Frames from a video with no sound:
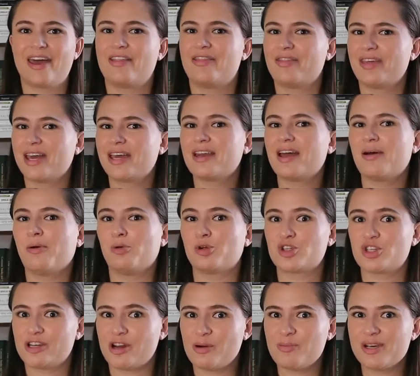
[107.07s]
and then I will
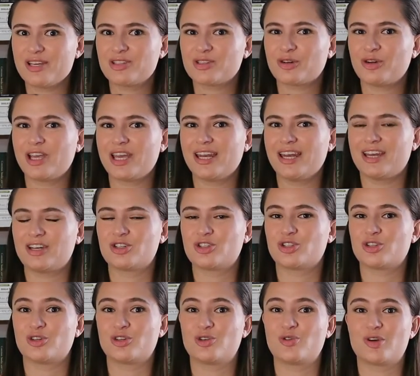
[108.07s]
share my screen and
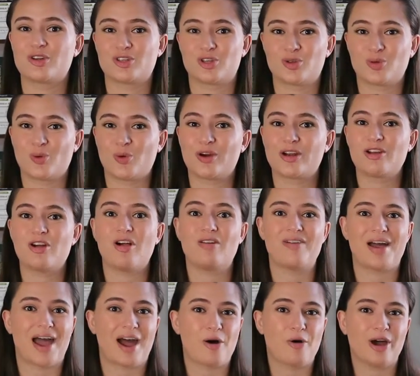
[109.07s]
show you a tutorial of
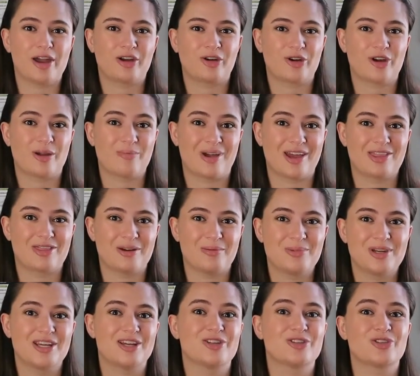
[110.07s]
how I create my
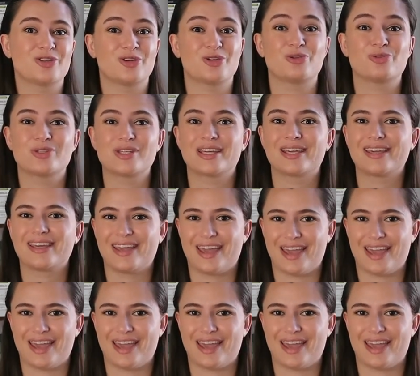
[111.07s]
thumbnails using